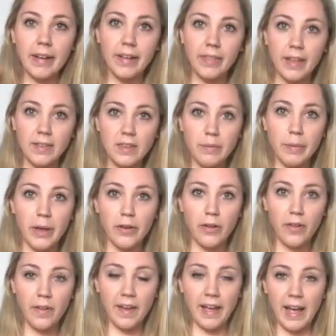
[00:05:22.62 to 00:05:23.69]
And that's about
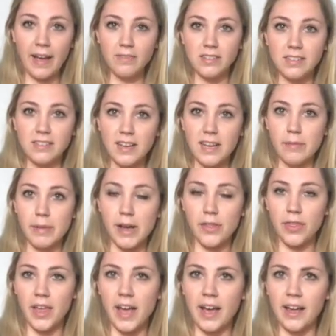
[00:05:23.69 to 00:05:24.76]
all I have to say
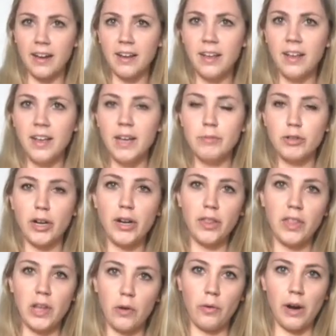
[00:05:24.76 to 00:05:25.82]
about that. I'm trying to
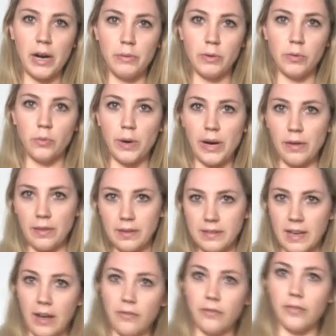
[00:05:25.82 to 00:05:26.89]
think where I would wear this
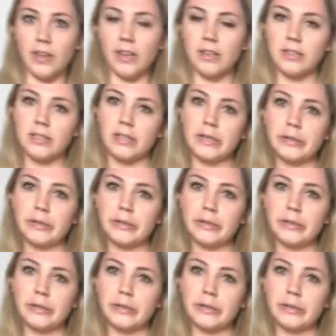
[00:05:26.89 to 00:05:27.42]
outfit.